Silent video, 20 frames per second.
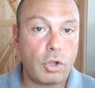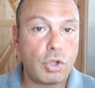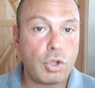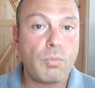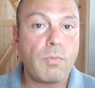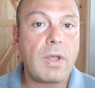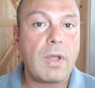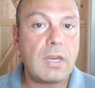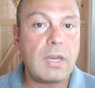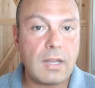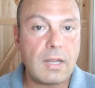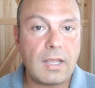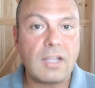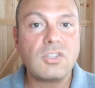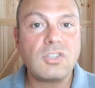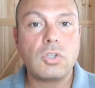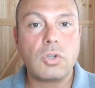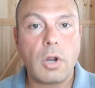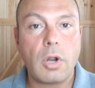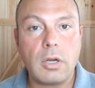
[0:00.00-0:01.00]
Are you ready to
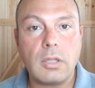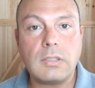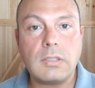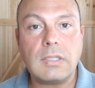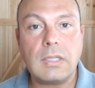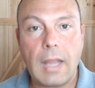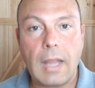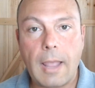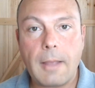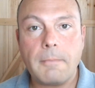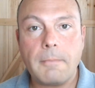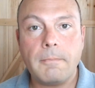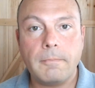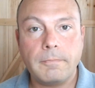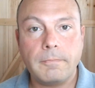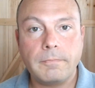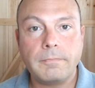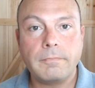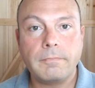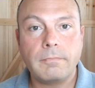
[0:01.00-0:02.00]
get started today?
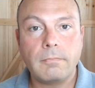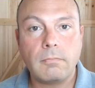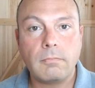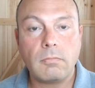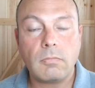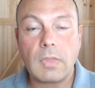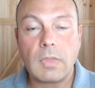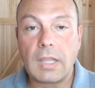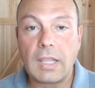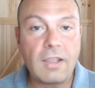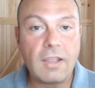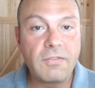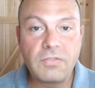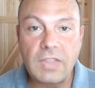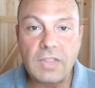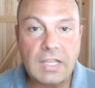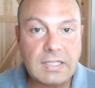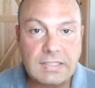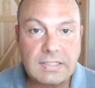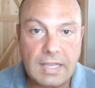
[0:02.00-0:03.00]
If
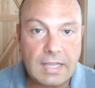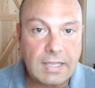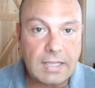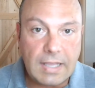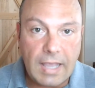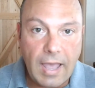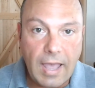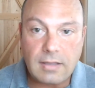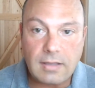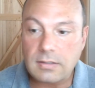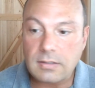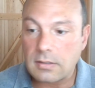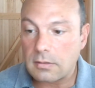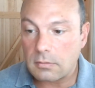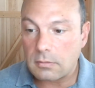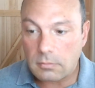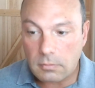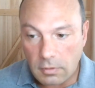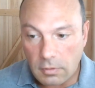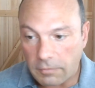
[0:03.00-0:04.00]
they say yes,
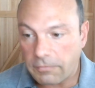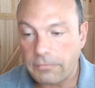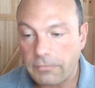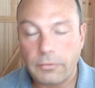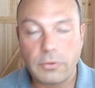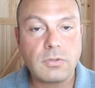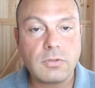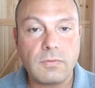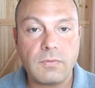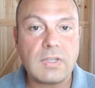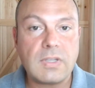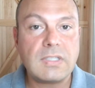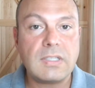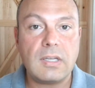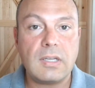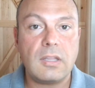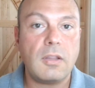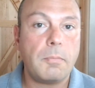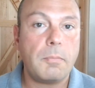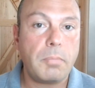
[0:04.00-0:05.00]
the first
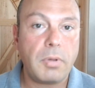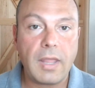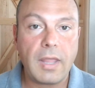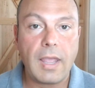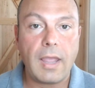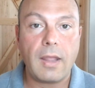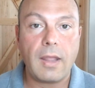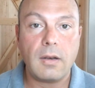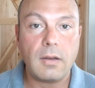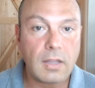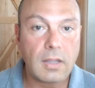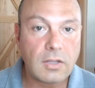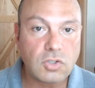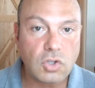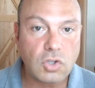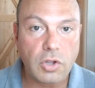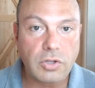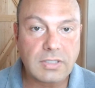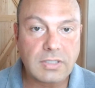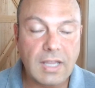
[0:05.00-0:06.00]
visit in the plan is
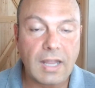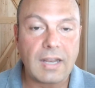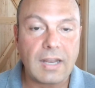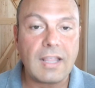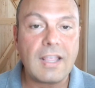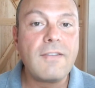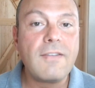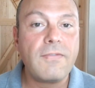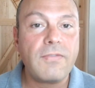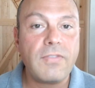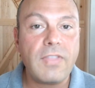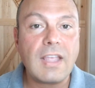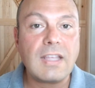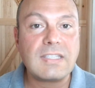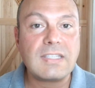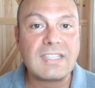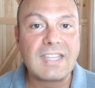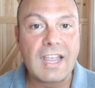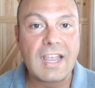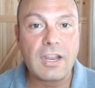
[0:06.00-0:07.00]
all set. If they
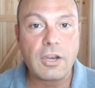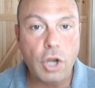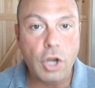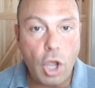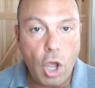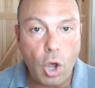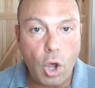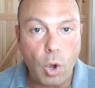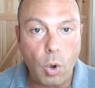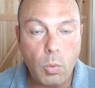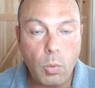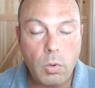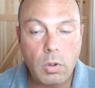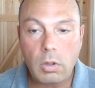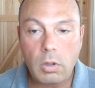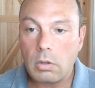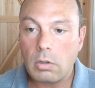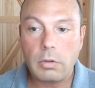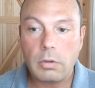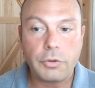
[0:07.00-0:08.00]
say no,
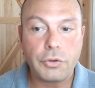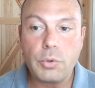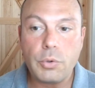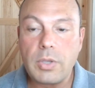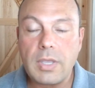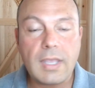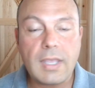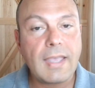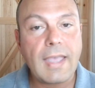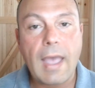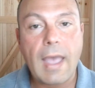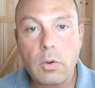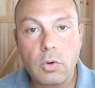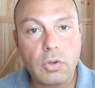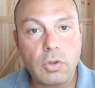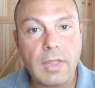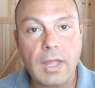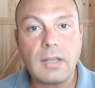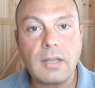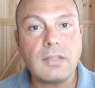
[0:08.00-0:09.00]
you can
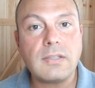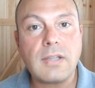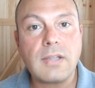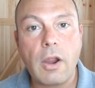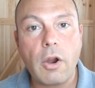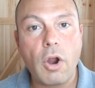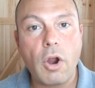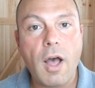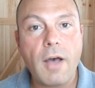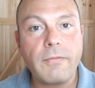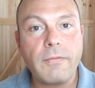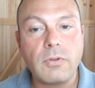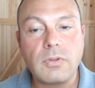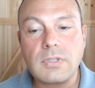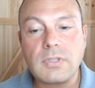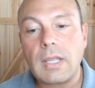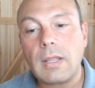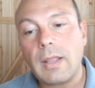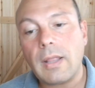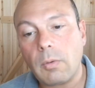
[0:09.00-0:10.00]
counter that entire offer and
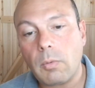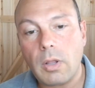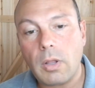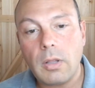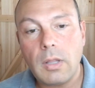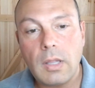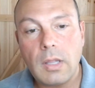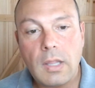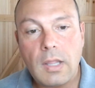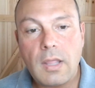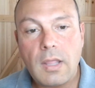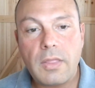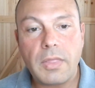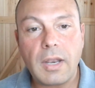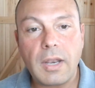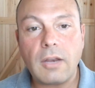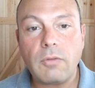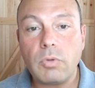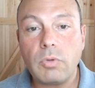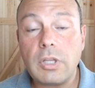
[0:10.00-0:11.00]
say like, well,
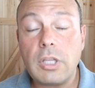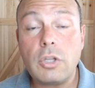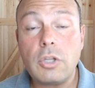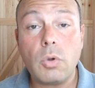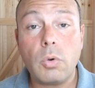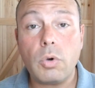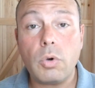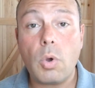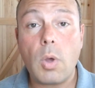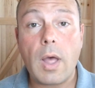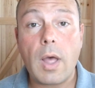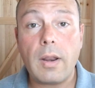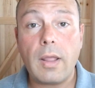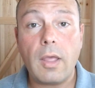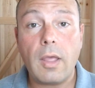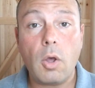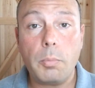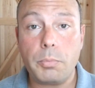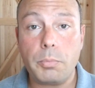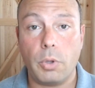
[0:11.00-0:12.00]
then I really don't know how to
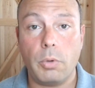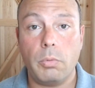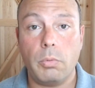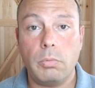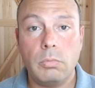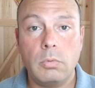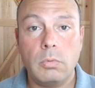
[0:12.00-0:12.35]
help you.